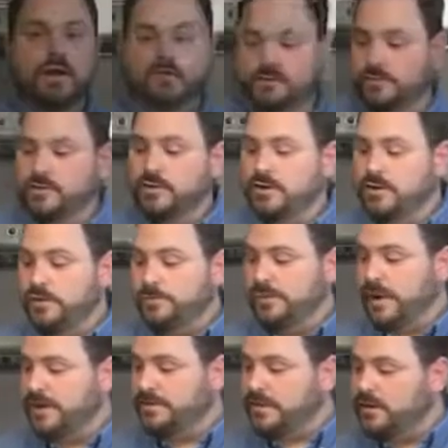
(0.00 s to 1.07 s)
So in the little
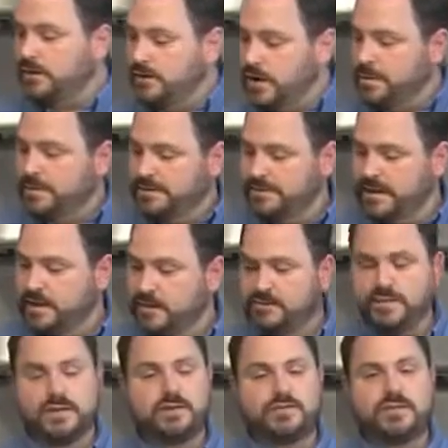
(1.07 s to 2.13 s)
break there, our
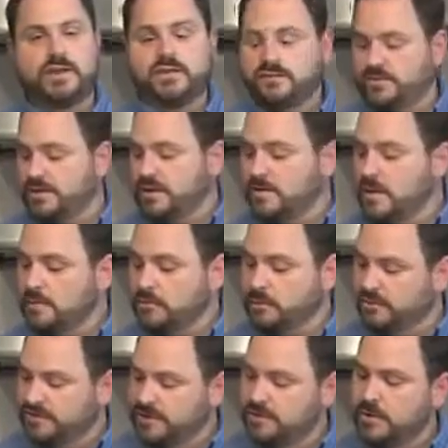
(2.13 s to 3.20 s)
potatoes had a chance to come up to
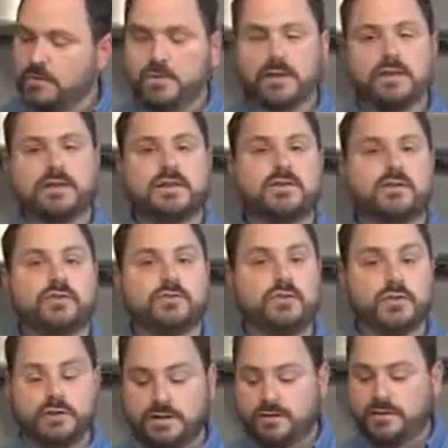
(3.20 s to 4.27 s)
a simmer. We're going to let those
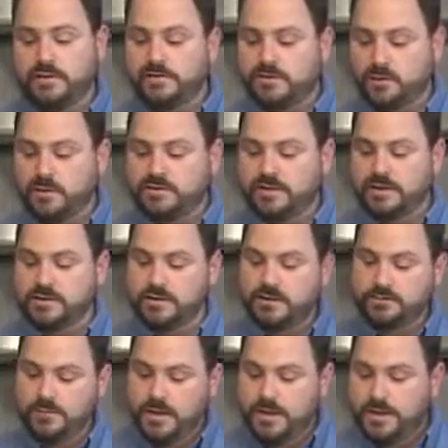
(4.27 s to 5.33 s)
cook until they're fork
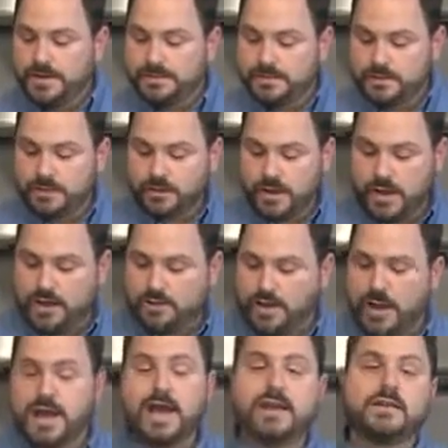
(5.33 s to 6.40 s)
tender.
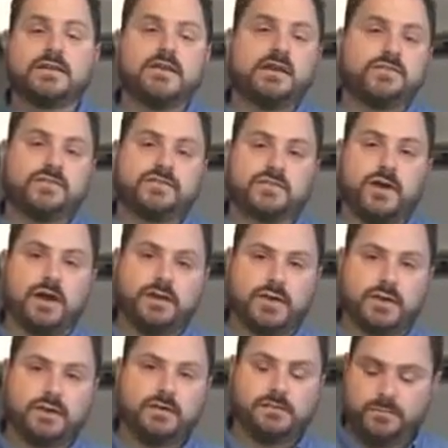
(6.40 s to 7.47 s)
I added enough stock
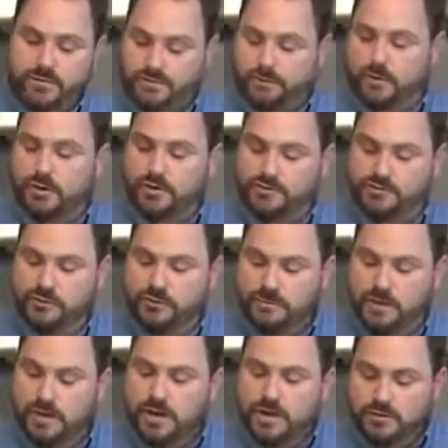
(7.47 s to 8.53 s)
here for our
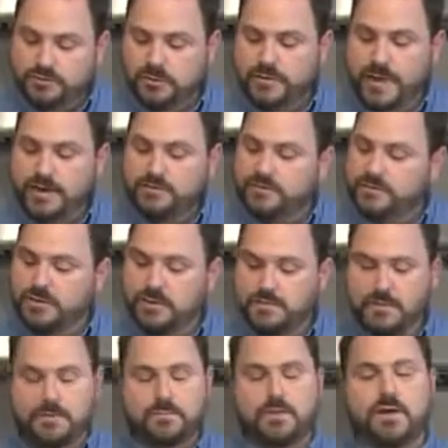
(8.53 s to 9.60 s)
soup, so that's going to
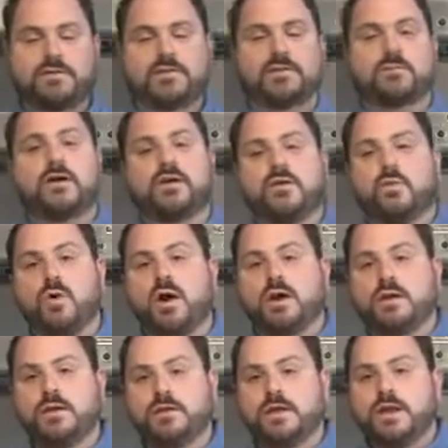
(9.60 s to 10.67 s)
be the perfect amount of
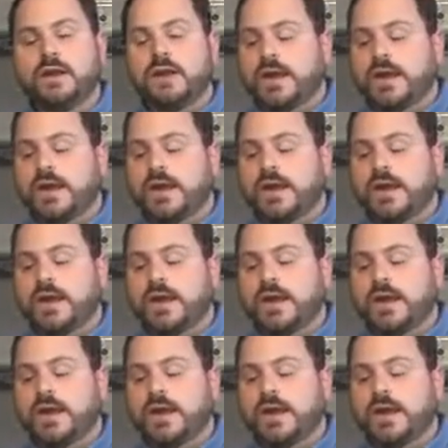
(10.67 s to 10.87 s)
water.